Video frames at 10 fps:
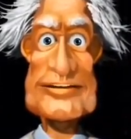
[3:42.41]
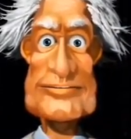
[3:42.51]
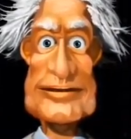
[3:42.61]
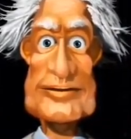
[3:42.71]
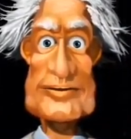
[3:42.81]
You
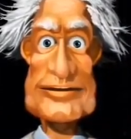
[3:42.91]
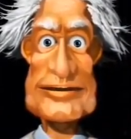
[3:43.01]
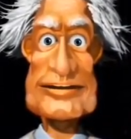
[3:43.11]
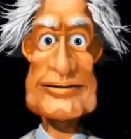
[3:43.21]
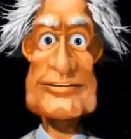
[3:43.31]
will
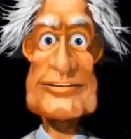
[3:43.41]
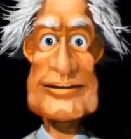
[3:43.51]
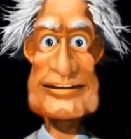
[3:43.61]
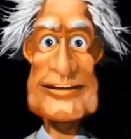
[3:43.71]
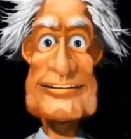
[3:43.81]
usually see that
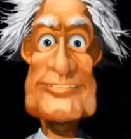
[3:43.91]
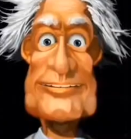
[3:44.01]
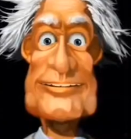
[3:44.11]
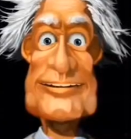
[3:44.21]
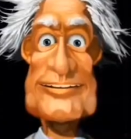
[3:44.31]
as the
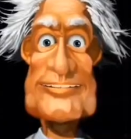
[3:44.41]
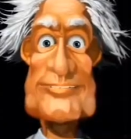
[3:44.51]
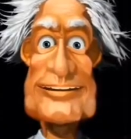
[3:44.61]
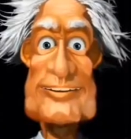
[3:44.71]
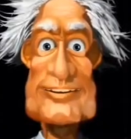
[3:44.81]
flow rate
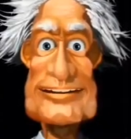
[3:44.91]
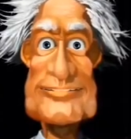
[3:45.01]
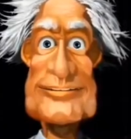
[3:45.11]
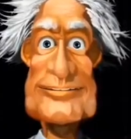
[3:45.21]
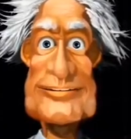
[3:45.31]
increases,
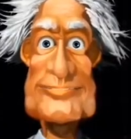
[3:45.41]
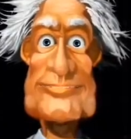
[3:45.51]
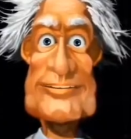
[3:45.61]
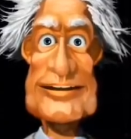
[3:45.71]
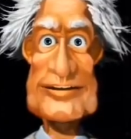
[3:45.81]
the head
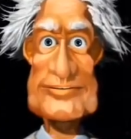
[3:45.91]
pressure